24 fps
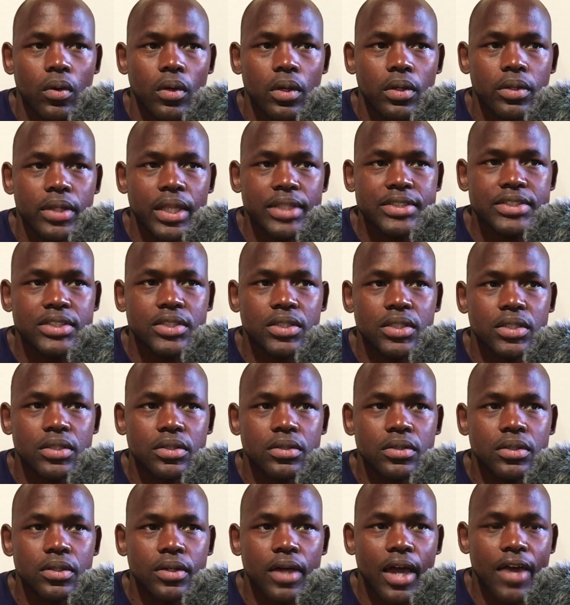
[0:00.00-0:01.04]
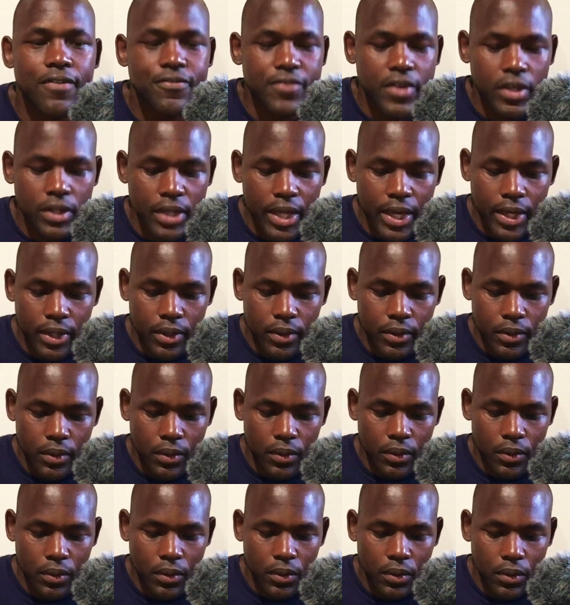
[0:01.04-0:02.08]
that's I felt like
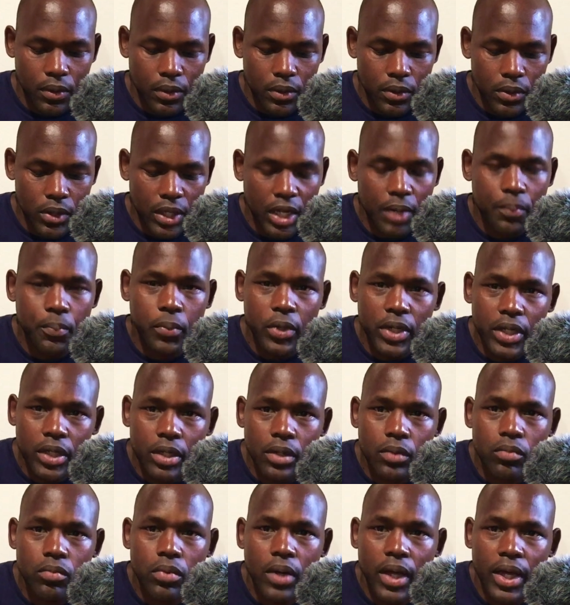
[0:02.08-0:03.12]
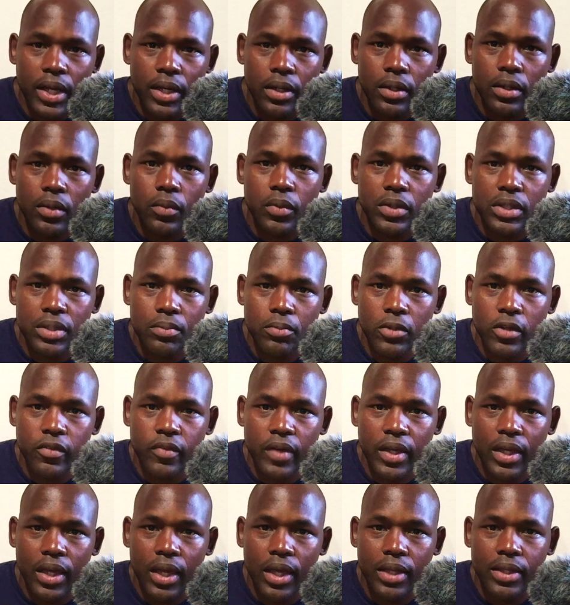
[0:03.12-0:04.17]
you had a pretty good run with the
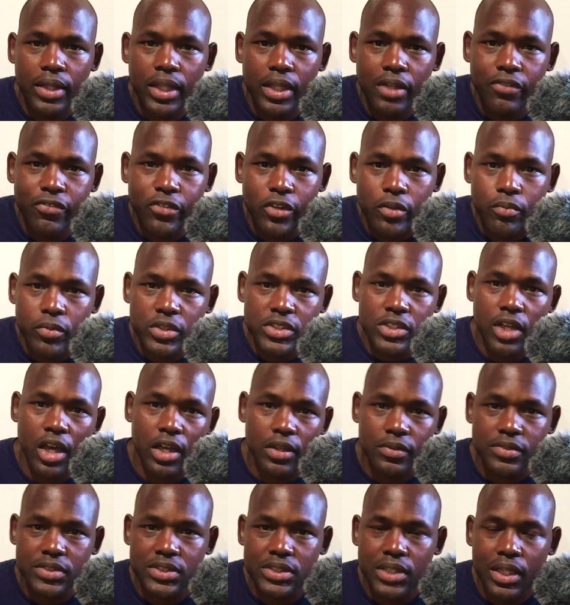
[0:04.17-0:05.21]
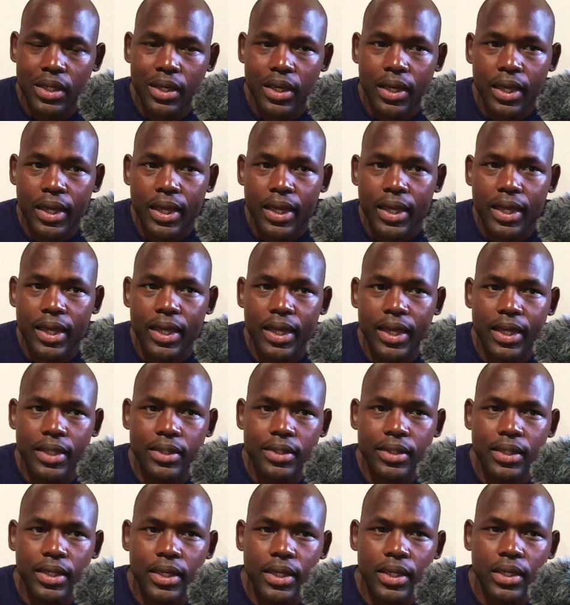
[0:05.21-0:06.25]
movie, and then the film resolves,
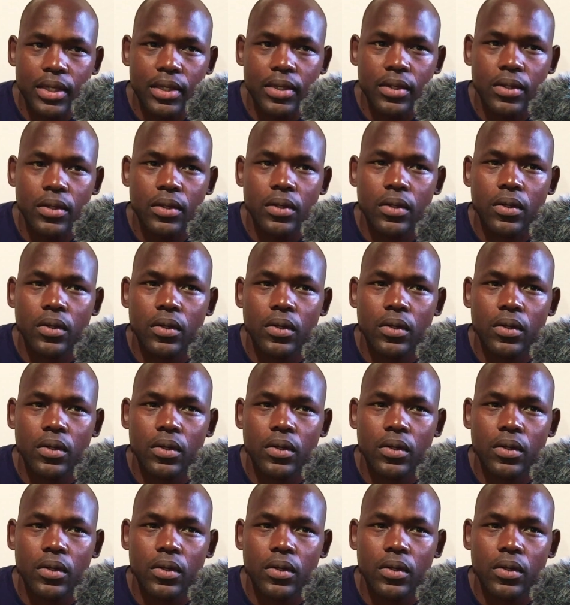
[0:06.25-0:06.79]
and then